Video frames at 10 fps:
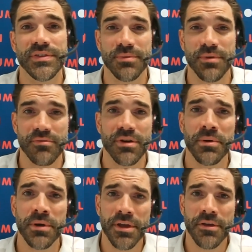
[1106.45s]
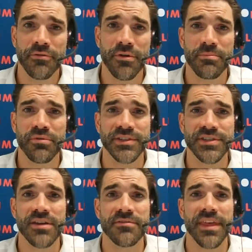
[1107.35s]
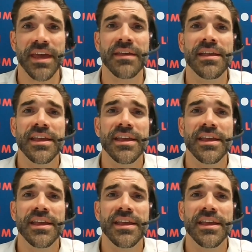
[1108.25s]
We've got a real footprint over there.